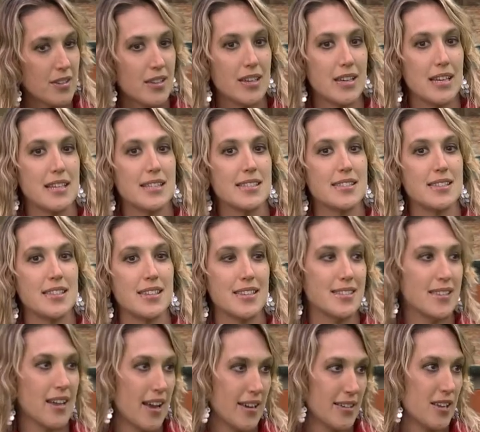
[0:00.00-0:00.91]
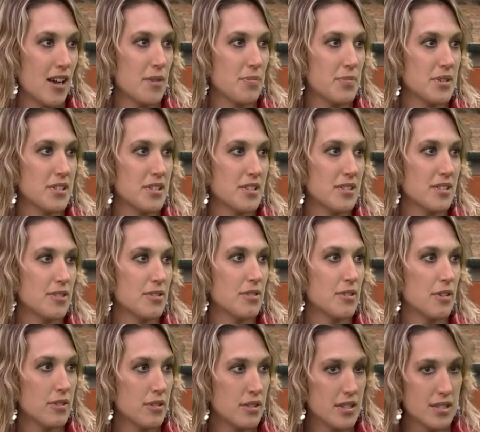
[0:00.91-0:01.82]
It's the exact opposite.
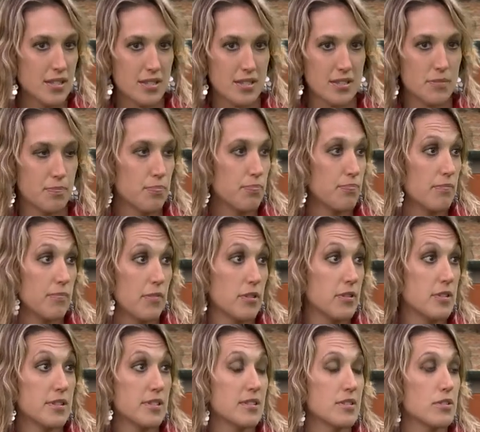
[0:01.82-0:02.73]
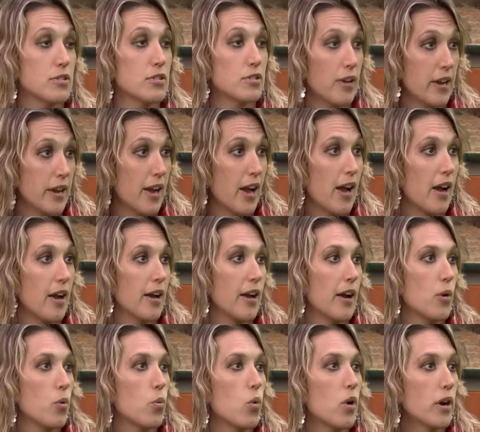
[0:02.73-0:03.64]
This is a great high.
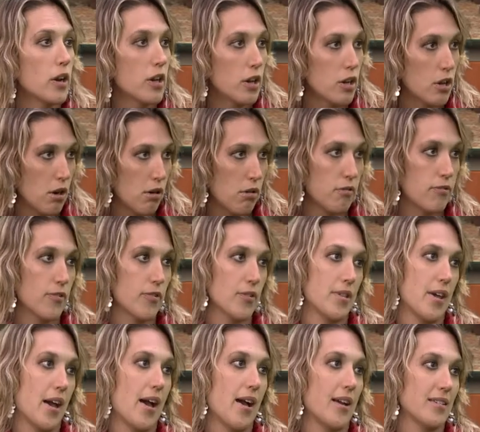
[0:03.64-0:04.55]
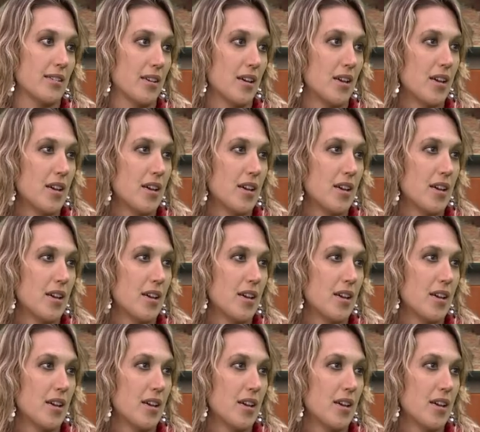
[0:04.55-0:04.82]
I want to go for that.